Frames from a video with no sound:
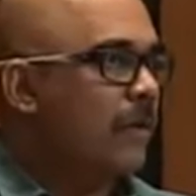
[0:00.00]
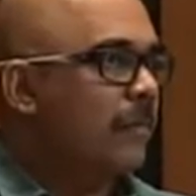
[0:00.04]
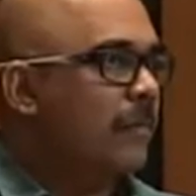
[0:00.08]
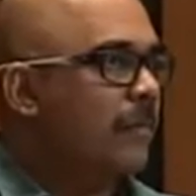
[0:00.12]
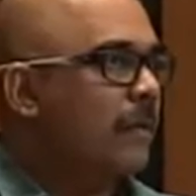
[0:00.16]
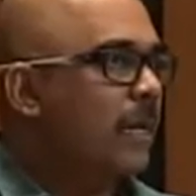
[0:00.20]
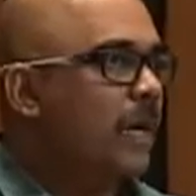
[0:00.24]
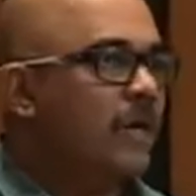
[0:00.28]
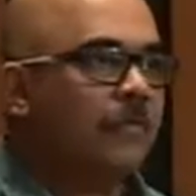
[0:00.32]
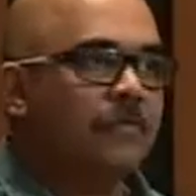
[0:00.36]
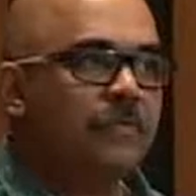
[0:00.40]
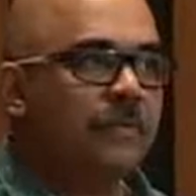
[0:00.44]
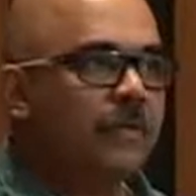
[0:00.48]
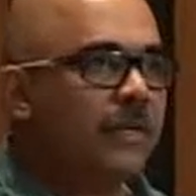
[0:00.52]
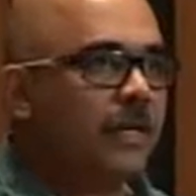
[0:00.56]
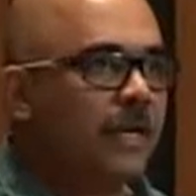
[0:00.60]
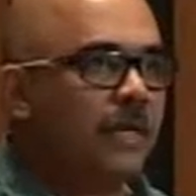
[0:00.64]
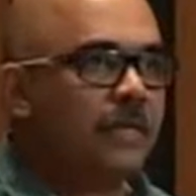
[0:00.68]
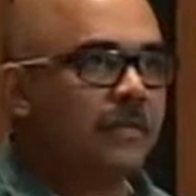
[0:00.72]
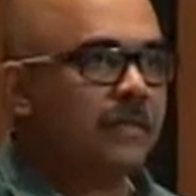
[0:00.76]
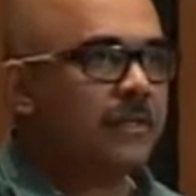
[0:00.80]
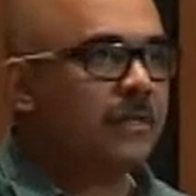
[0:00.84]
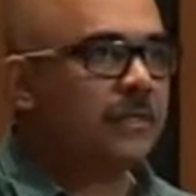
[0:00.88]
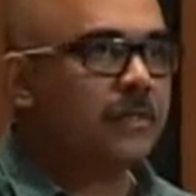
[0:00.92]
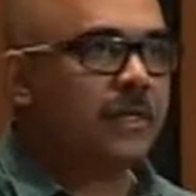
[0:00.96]
But after
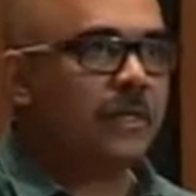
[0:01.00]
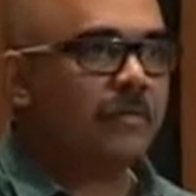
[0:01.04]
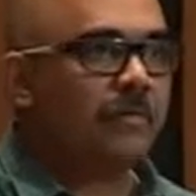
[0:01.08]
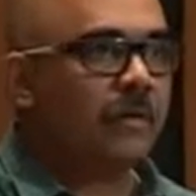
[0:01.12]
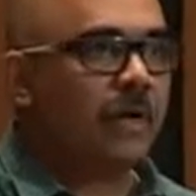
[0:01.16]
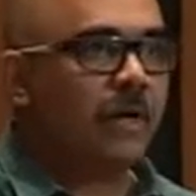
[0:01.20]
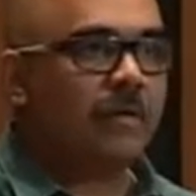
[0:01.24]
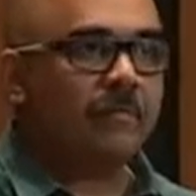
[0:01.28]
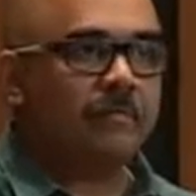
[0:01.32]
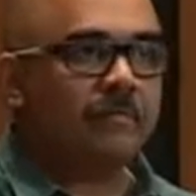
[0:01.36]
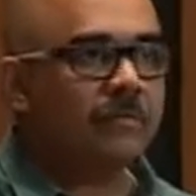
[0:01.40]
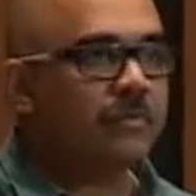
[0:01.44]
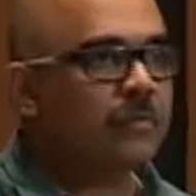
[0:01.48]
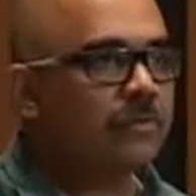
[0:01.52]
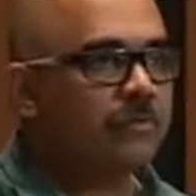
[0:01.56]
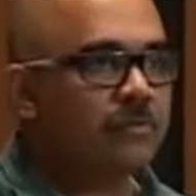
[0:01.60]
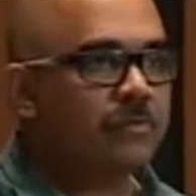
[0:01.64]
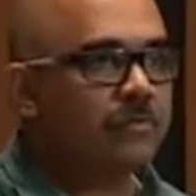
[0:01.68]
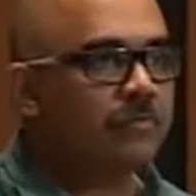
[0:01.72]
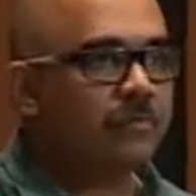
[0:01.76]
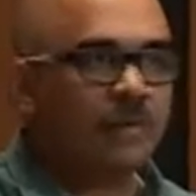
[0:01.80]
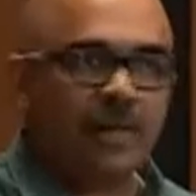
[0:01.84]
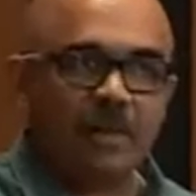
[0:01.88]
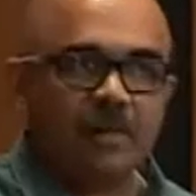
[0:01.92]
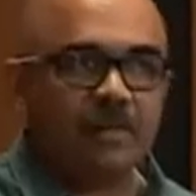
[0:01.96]
that, these
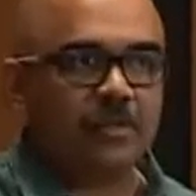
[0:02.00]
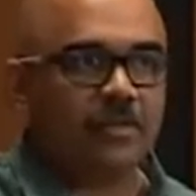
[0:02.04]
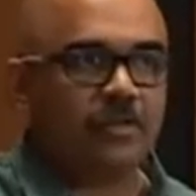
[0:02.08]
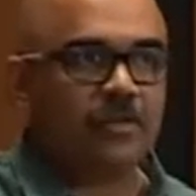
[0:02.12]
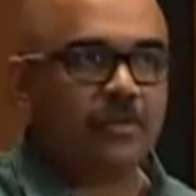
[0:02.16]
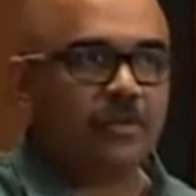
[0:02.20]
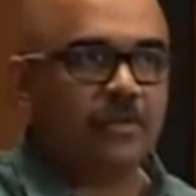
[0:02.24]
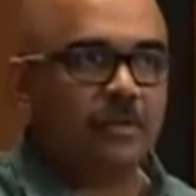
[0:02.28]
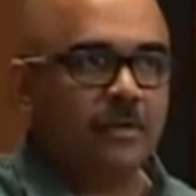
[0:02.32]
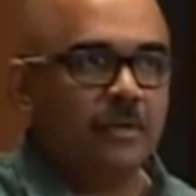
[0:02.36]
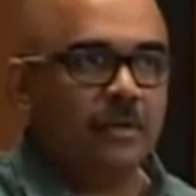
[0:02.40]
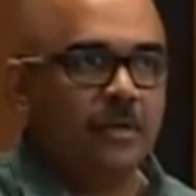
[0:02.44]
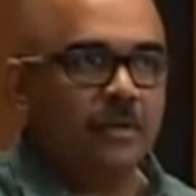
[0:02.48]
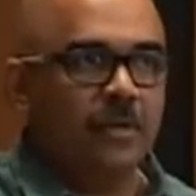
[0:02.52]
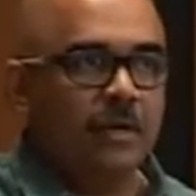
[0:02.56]
avenues vanished.